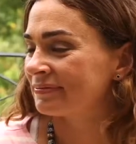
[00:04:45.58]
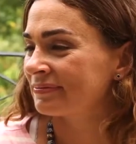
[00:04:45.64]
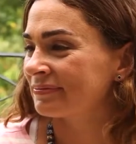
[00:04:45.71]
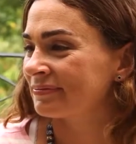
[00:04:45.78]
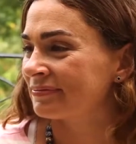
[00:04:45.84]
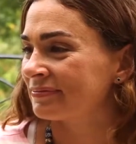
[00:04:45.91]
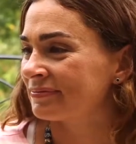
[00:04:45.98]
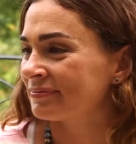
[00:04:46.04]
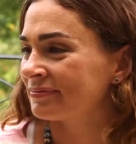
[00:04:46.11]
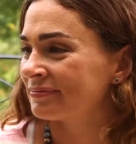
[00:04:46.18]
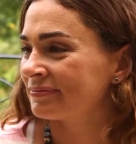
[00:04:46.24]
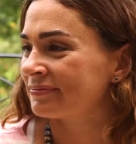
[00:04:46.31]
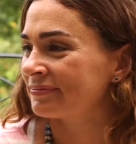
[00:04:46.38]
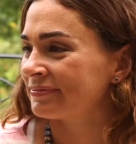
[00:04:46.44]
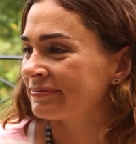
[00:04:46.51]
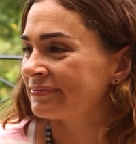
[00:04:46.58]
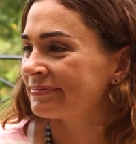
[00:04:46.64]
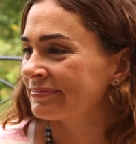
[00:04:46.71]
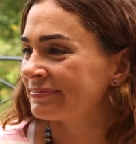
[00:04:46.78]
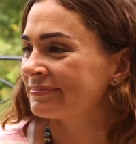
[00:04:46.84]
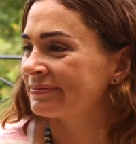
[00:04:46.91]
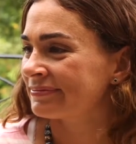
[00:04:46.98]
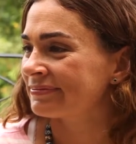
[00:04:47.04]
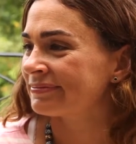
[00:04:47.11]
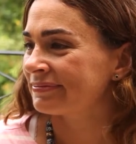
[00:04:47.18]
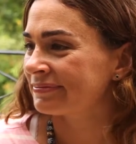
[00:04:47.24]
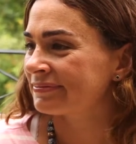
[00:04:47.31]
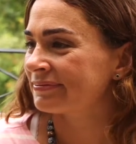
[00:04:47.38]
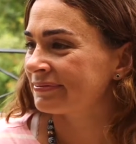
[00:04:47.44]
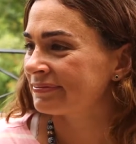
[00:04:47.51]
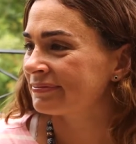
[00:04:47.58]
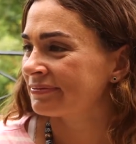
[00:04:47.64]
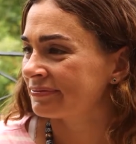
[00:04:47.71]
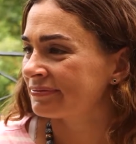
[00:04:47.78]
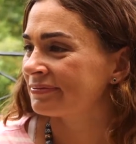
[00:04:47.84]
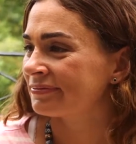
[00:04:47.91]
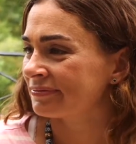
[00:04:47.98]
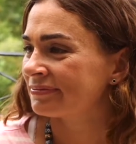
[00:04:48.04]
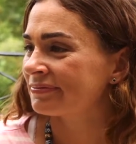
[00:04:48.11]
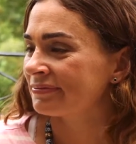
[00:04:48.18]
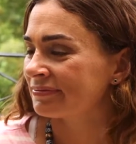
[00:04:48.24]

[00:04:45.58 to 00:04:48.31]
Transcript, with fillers: And I said, wow, I wanna live like this.